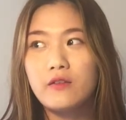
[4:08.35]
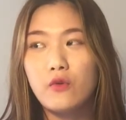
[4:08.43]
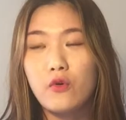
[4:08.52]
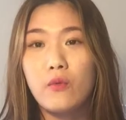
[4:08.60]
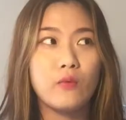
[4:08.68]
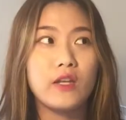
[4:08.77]

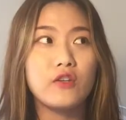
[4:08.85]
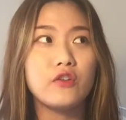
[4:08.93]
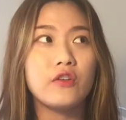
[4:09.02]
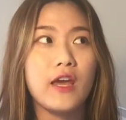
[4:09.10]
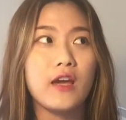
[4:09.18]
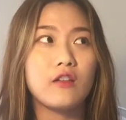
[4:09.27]
or when you
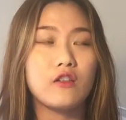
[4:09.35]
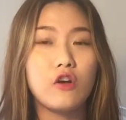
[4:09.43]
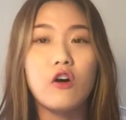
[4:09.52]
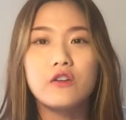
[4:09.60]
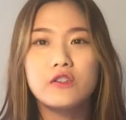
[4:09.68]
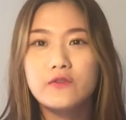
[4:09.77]
get
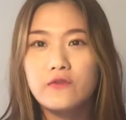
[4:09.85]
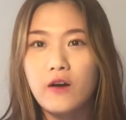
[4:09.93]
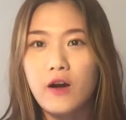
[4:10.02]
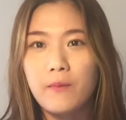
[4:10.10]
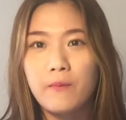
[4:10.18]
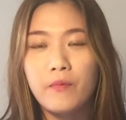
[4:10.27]
loss
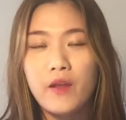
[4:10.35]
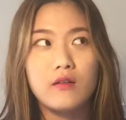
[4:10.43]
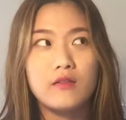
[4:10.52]
from